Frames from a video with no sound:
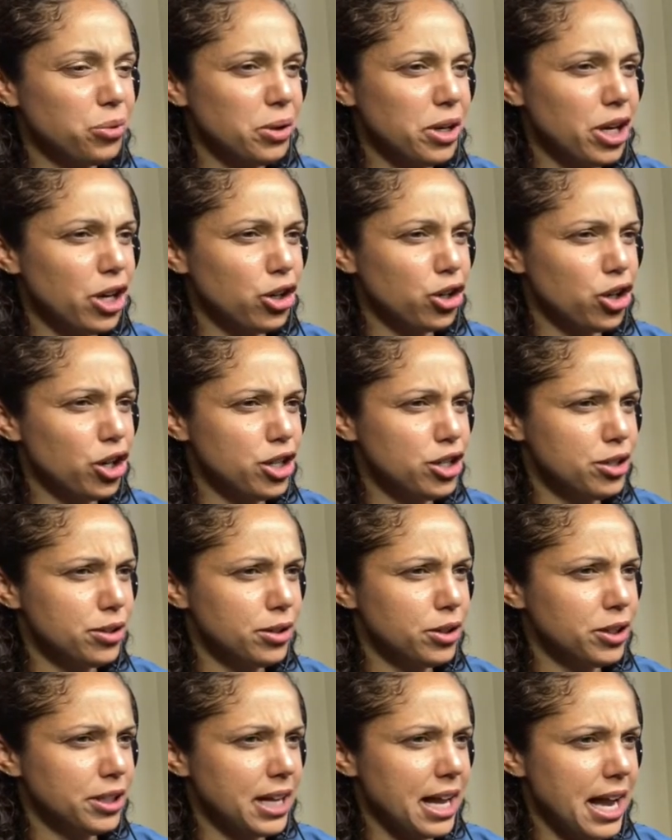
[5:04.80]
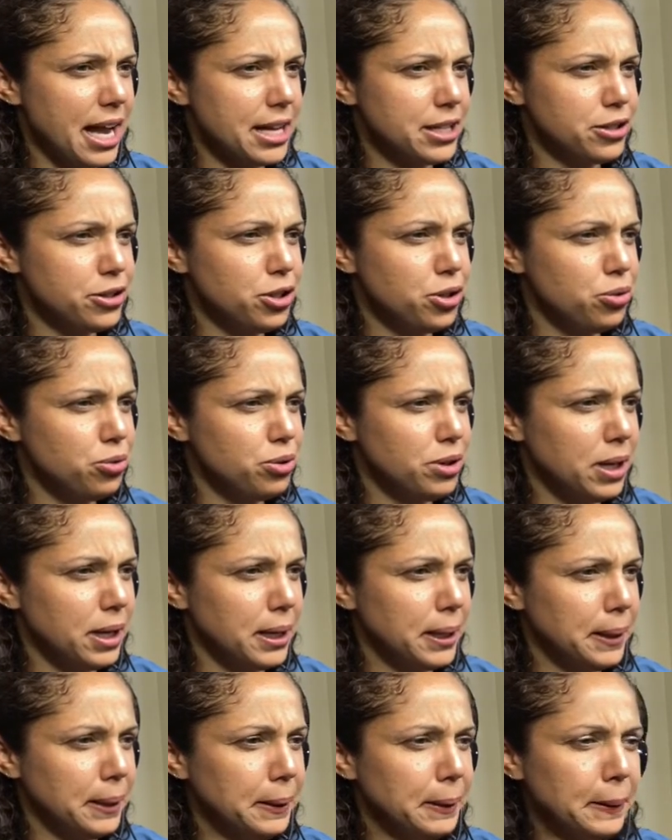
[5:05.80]
We are going to look at
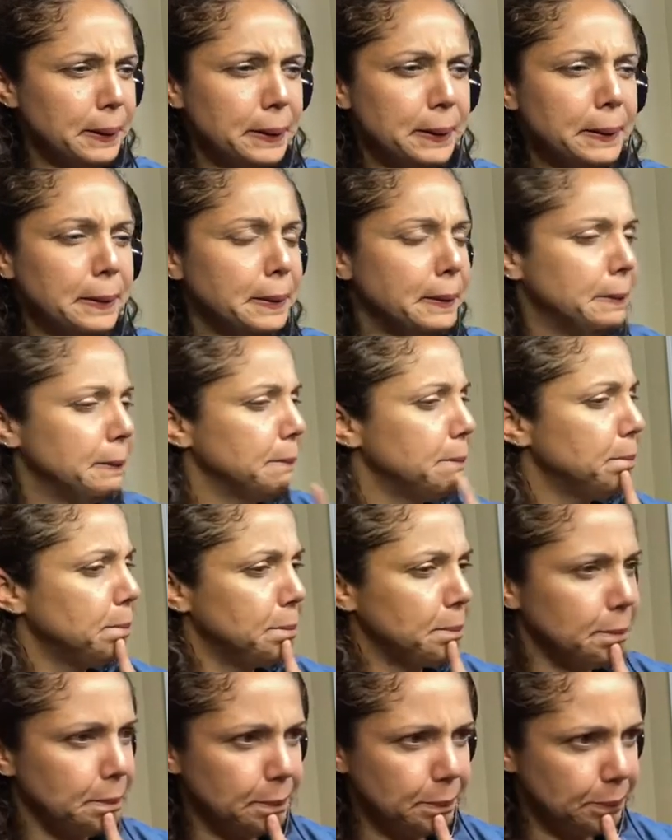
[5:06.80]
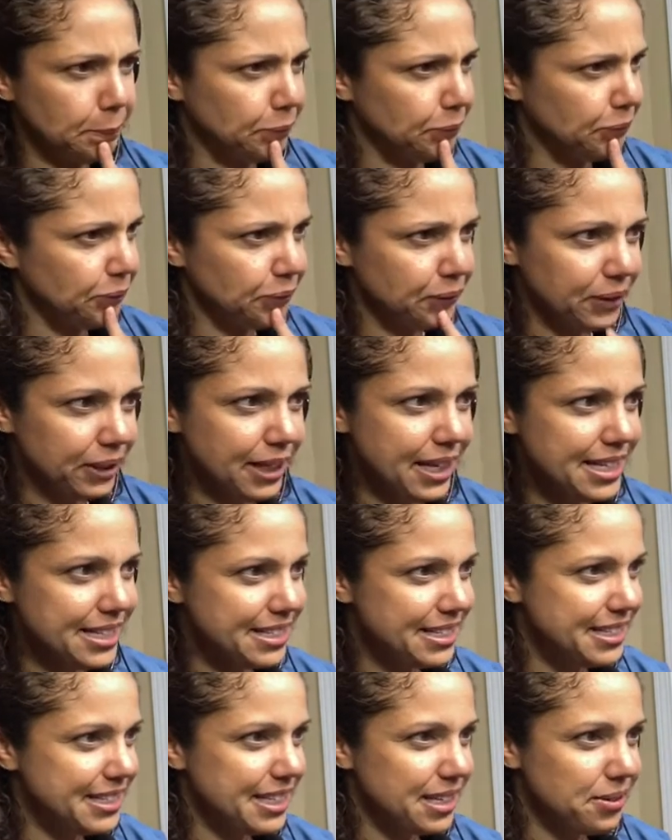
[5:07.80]
tuna. Hmm. Let's
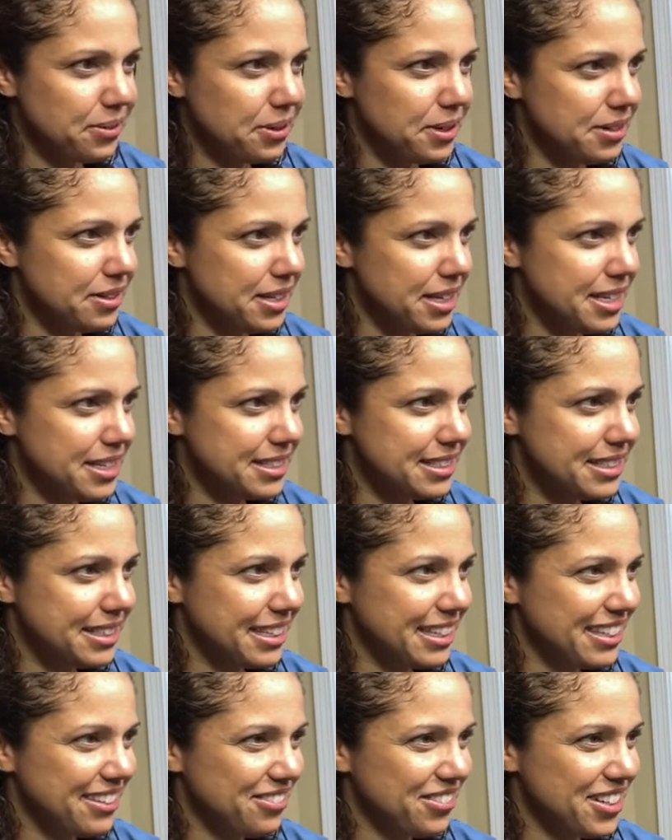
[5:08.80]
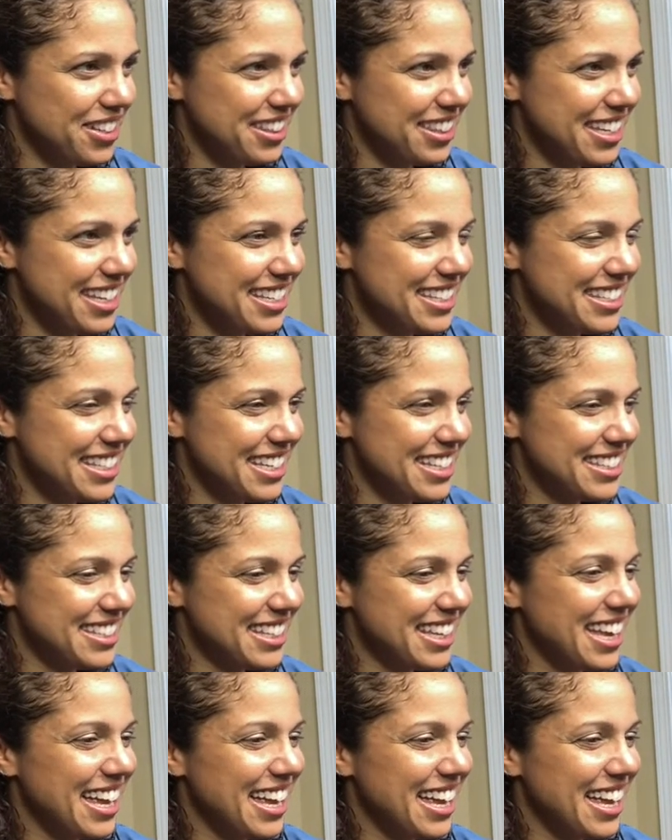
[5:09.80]
see what these what these is.